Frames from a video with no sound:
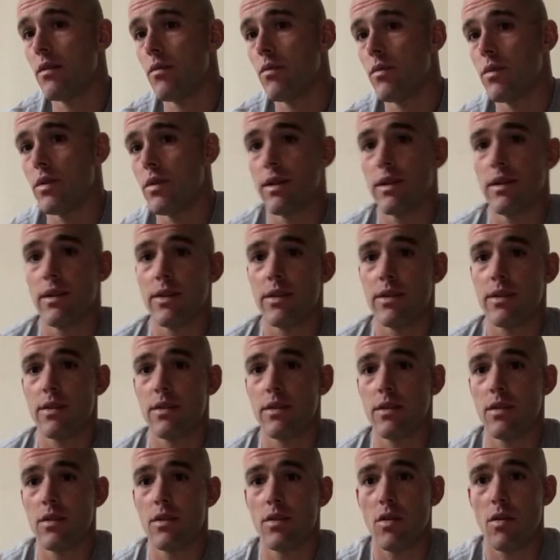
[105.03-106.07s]
with
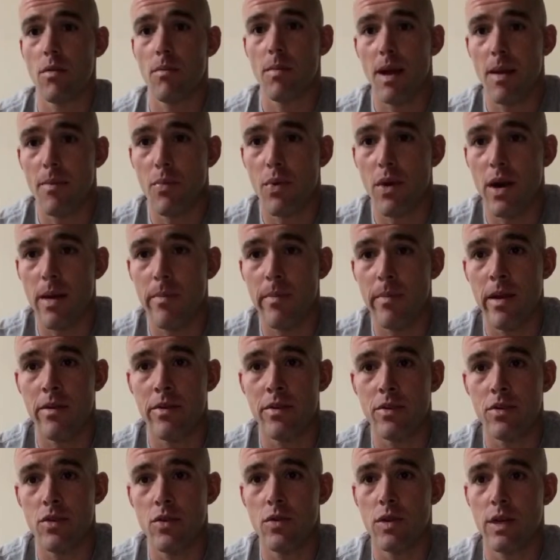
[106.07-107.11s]
you know my
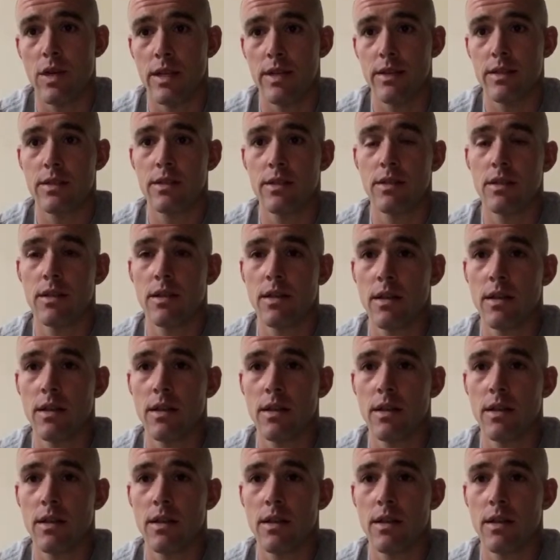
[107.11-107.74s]
primary duties,